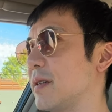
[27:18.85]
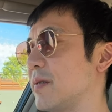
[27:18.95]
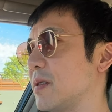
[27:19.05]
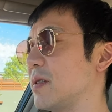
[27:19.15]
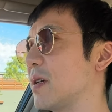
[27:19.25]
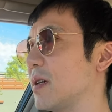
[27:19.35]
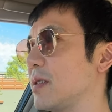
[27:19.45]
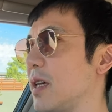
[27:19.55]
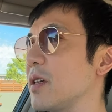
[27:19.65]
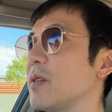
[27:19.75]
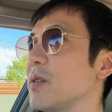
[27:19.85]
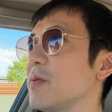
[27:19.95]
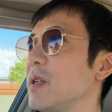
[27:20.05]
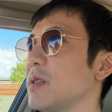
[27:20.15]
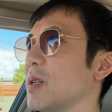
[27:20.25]
Because it's going to take you
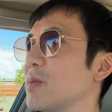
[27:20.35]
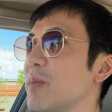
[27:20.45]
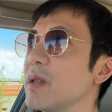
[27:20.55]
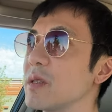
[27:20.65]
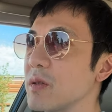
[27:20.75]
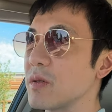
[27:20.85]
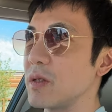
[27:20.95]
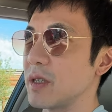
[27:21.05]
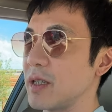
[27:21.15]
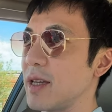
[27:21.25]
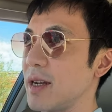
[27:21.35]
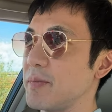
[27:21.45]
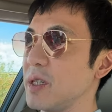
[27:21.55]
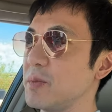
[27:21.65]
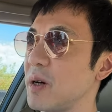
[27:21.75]
three to six months in order to get that
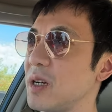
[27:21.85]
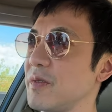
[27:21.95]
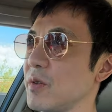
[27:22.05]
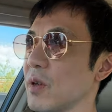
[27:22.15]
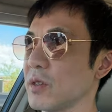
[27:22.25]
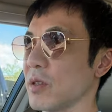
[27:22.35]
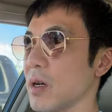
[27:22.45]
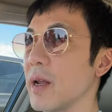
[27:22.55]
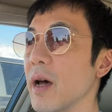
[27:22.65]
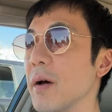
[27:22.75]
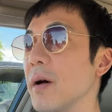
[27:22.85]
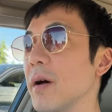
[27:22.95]
beach body if you want to start now.